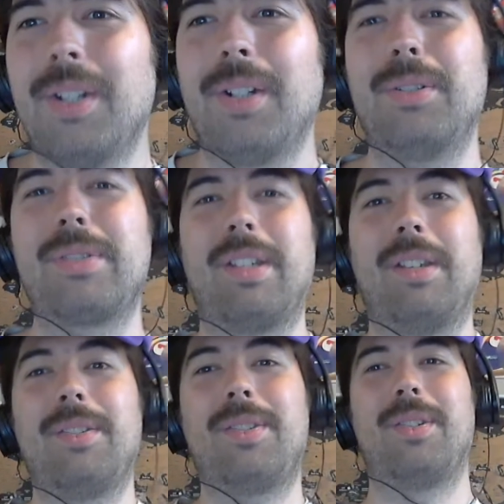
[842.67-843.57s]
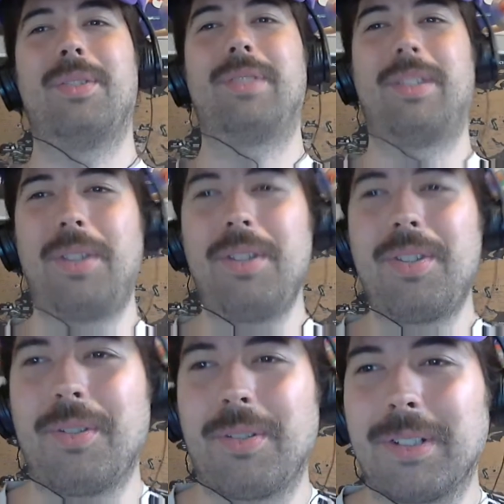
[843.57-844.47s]
Okay, so with the
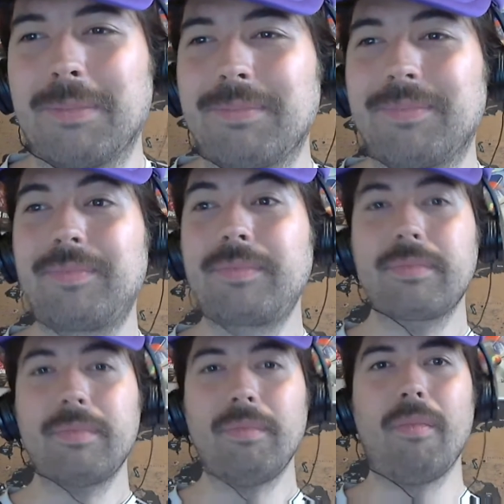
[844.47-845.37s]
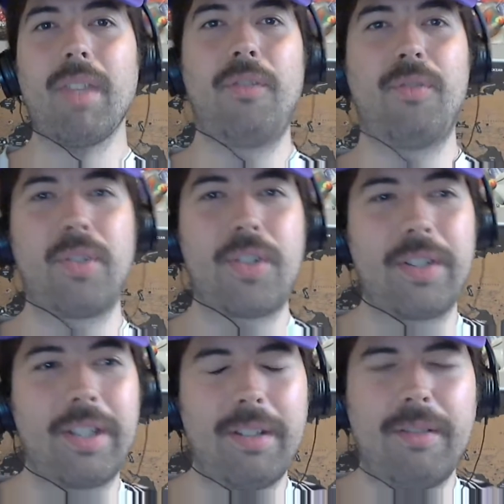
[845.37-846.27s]
detour,
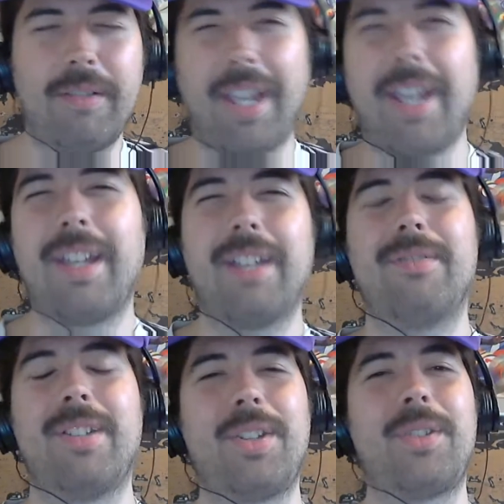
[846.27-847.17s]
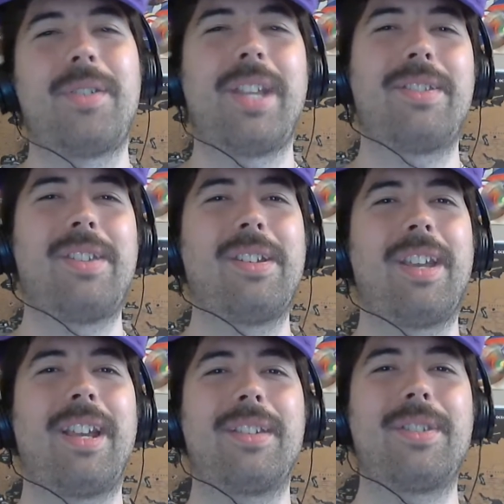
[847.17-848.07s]
unfortunately, we have another dancing
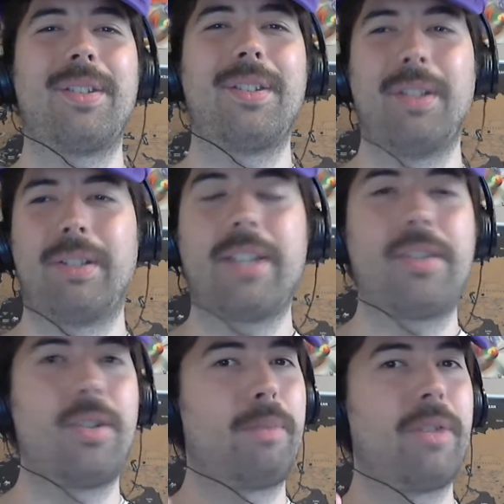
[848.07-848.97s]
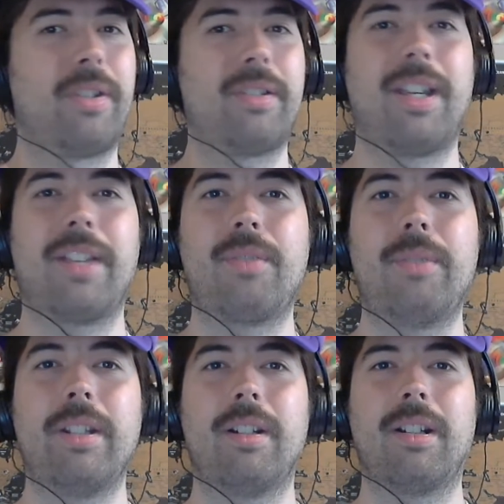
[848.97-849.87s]
task, a dancing or music task.
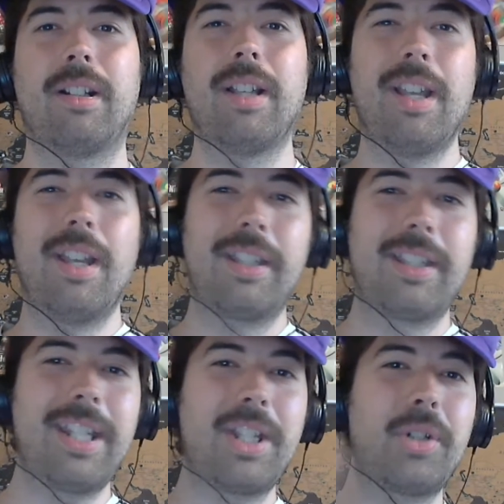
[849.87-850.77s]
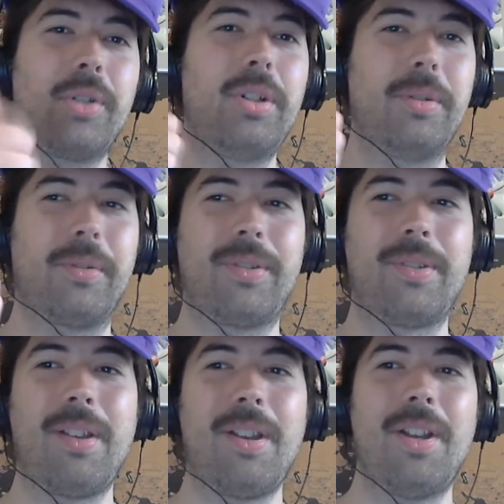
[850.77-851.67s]
We are getting
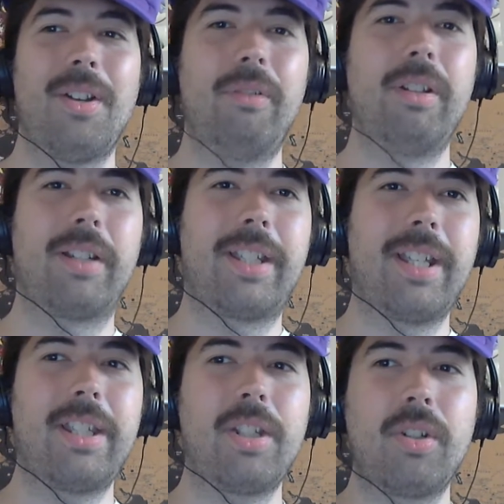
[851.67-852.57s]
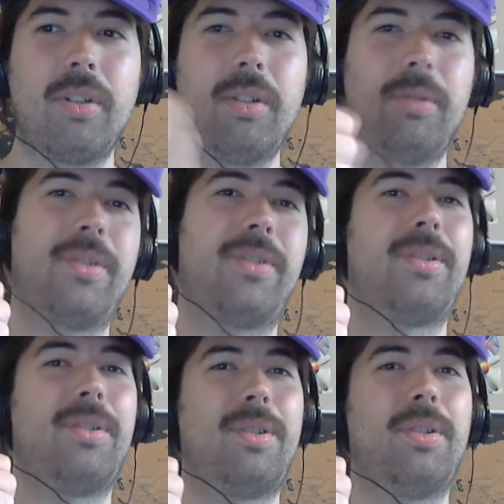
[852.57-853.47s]
close. We are getting close
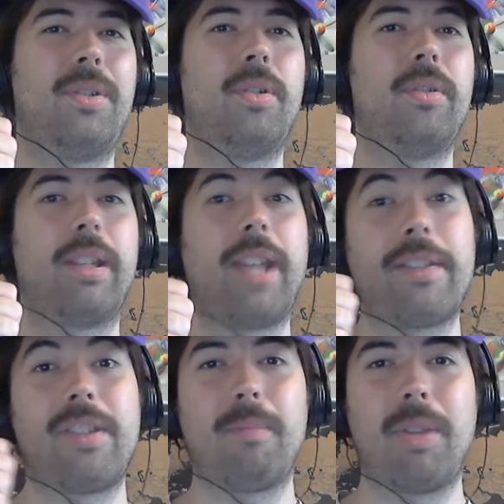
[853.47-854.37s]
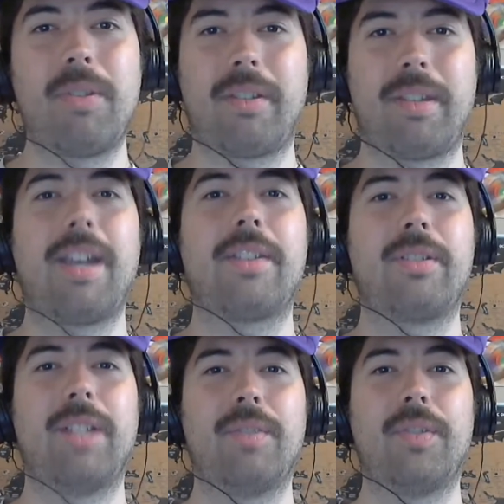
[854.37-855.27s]
to the dancing and music task
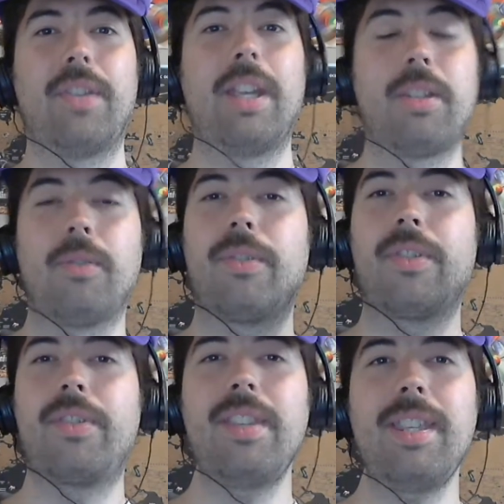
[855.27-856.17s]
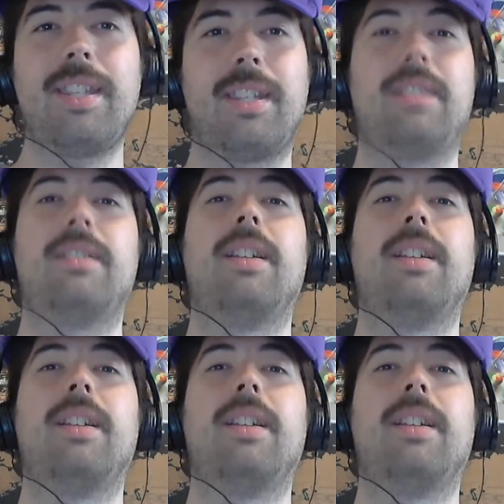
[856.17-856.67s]
levels that you see